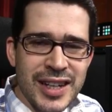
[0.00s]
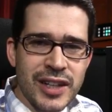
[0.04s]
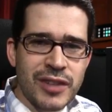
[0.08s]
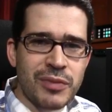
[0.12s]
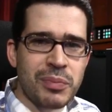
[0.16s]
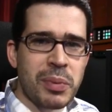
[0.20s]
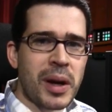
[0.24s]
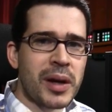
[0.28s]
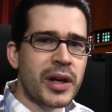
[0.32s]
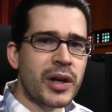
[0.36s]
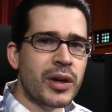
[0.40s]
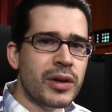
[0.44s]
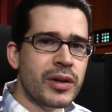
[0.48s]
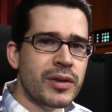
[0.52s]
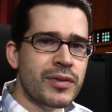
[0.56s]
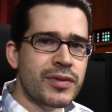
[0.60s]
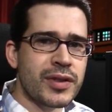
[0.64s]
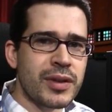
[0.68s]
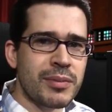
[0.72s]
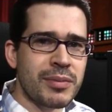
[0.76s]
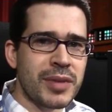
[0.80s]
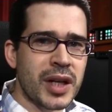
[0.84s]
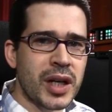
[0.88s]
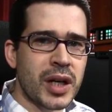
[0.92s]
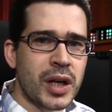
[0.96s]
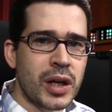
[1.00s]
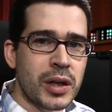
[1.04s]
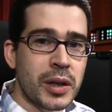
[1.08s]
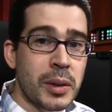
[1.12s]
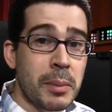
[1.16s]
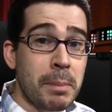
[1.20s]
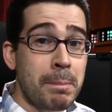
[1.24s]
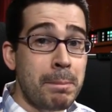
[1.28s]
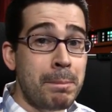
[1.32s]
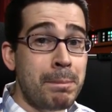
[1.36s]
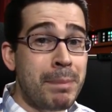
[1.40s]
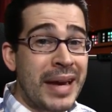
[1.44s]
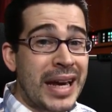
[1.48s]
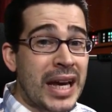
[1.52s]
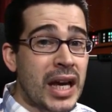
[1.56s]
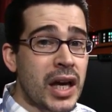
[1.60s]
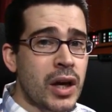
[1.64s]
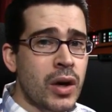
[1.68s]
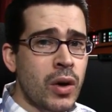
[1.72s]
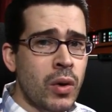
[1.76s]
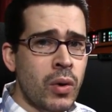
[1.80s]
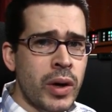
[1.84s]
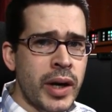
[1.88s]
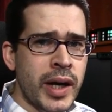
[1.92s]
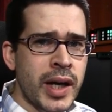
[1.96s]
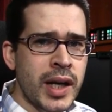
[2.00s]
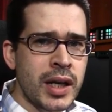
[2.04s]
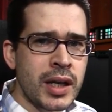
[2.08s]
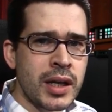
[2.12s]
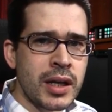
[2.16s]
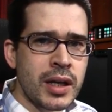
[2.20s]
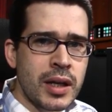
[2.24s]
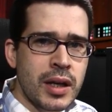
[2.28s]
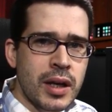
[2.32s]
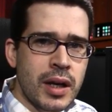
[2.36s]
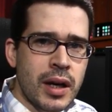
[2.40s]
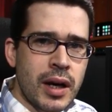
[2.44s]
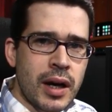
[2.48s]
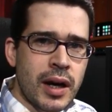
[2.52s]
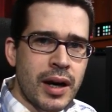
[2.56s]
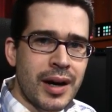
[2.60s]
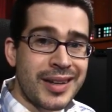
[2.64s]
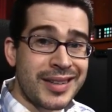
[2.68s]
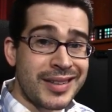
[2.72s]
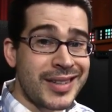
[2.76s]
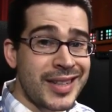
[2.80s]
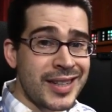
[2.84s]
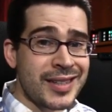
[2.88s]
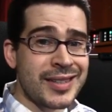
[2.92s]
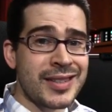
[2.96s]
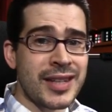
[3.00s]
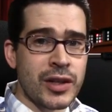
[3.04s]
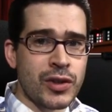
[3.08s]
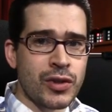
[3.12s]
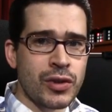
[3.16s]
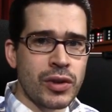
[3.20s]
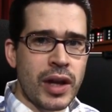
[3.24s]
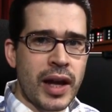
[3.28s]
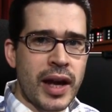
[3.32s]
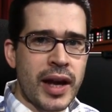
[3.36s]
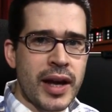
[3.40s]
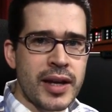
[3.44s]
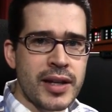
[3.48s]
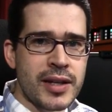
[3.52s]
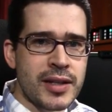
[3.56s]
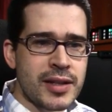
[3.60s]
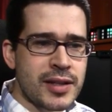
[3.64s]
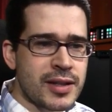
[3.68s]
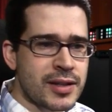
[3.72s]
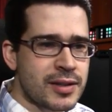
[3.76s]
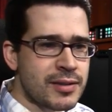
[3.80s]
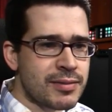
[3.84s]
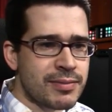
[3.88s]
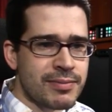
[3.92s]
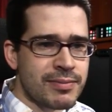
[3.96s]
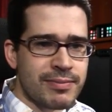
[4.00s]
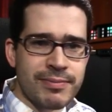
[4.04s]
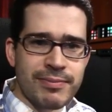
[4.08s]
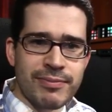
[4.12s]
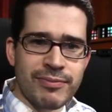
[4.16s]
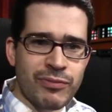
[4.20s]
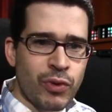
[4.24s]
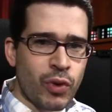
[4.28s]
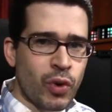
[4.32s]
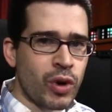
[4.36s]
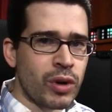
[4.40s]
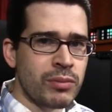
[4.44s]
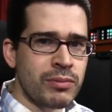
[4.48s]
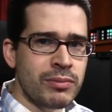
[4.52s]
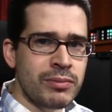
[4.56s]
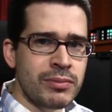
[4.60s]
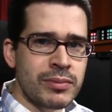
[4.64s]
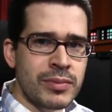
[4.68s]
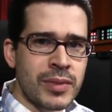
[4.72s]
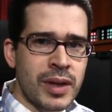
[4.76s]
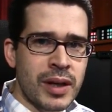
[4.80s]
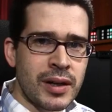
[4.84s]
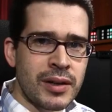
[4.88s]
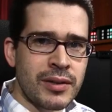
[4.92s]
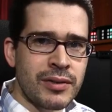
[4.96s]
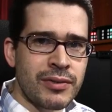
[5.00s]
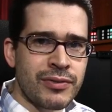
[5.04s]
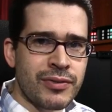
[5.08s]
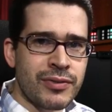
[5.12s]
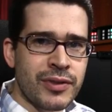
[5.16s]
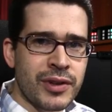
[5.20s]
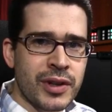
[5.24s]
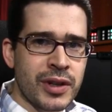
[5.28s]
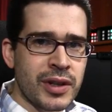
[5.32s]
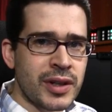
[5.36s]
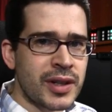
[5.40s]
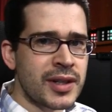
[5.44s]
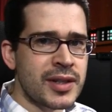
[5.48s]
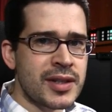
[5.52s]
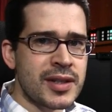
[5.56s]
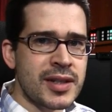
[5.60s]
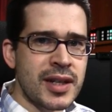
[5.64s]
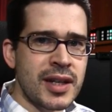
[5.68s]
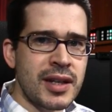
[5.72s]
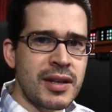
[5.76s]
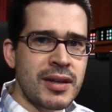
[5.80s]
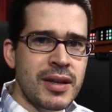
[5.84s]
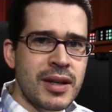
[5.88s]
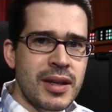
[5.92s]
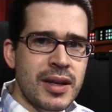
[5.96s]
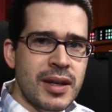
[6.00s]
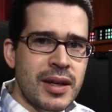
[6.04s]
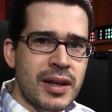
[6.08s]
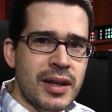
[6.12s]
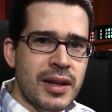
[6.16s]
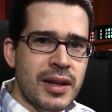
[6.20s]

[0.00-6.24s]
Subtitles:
You've probably heard of something called Bitcoin, a decentralized form of currency